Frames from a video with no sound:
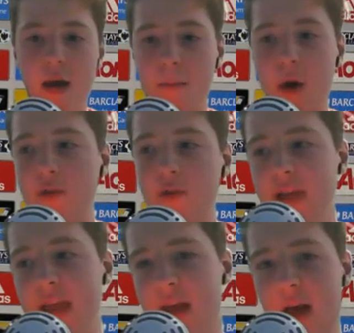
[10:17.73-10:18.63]
But
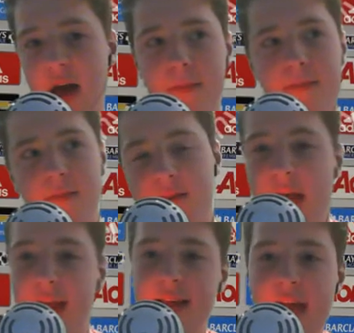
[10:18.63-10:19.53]
obviously,
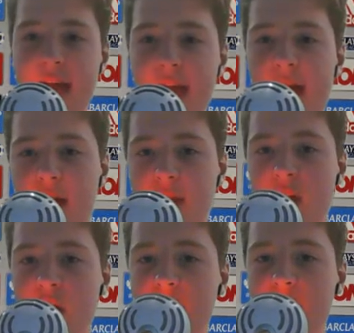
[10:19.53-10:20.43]
Zach is here, and I
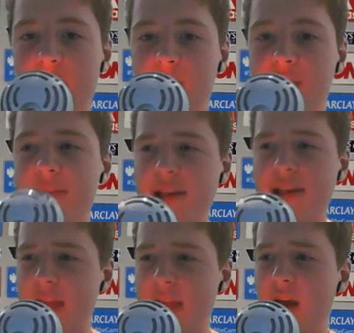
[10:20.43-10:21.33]
know he's got a
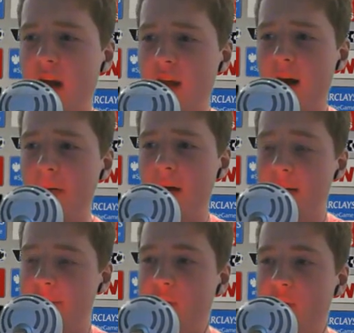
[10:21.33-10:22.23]
sizzling lineup
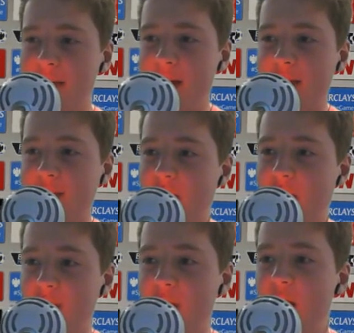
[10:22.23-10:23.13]
for you guys.
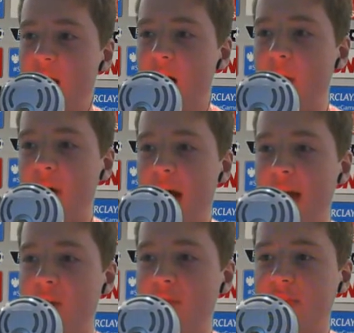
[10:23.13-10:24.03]
So I will
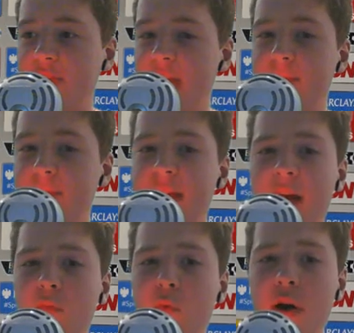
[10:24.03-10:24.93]
hand over to him.
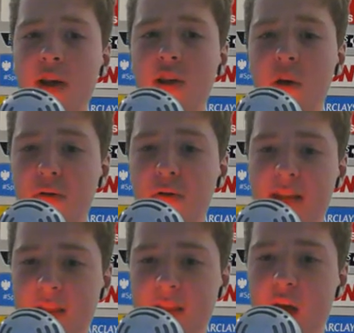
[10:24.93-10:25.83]
Zach, what is your
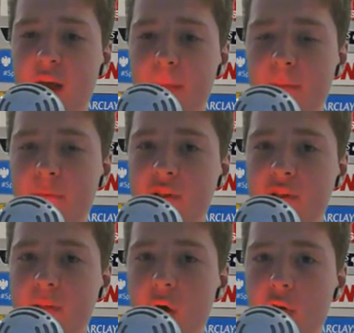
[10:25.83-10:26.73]
predicted lineup for
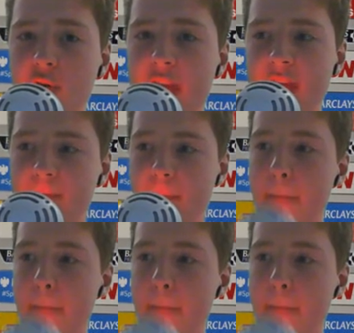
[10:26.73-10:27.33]
tomorrow's game?